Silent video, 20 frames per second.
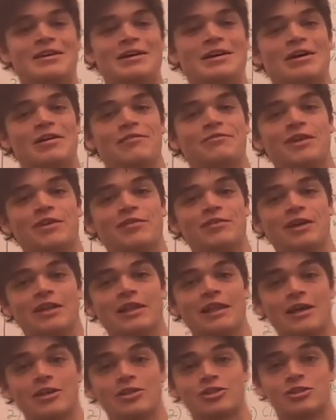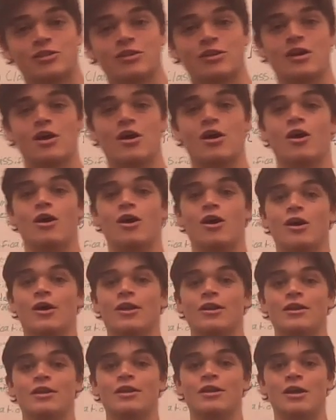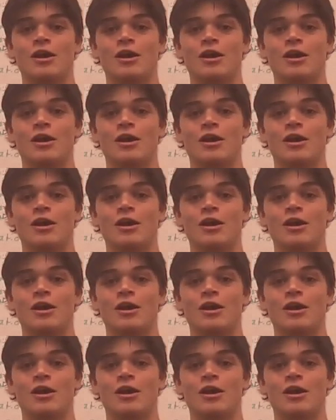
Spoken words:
of giving a lecture on